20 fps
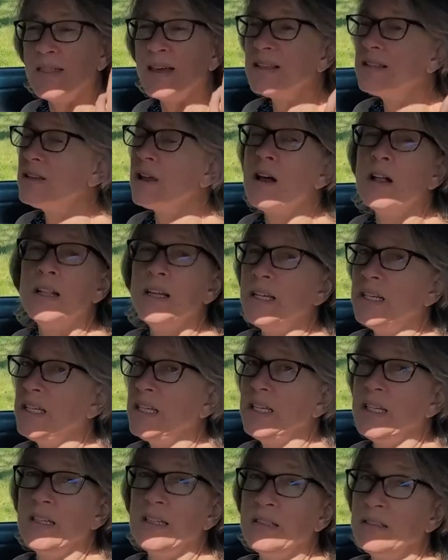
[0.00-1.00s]
That's all I
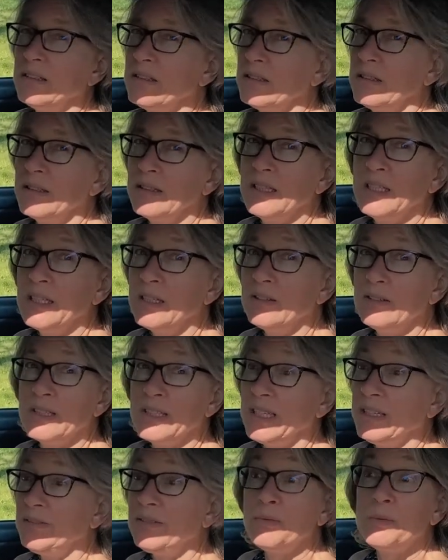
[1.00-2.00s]
need,
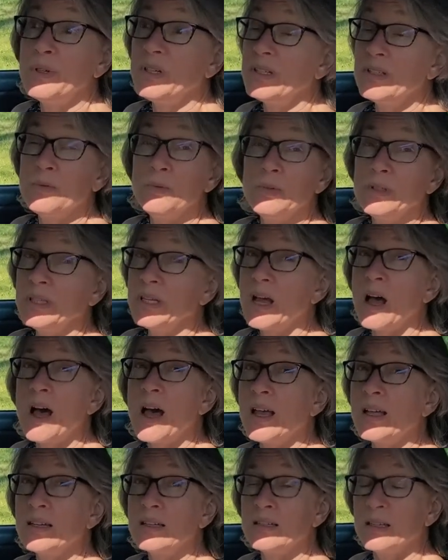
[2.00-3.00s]
literally, even when it's really
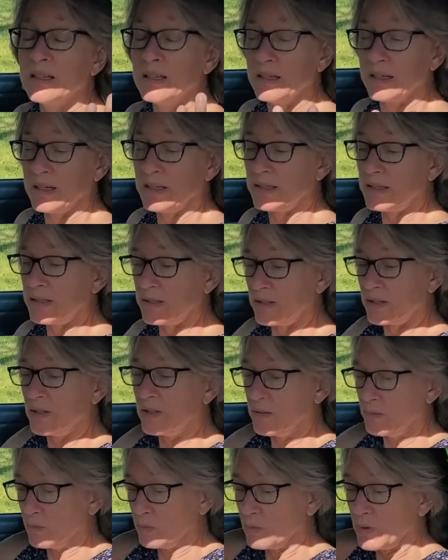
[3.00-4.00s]
hot, because it's
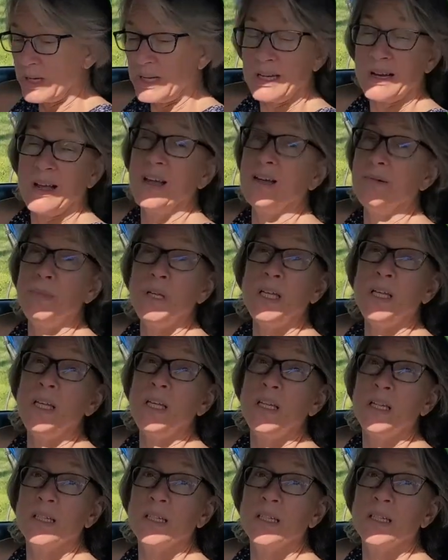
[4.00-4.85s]
just right on me.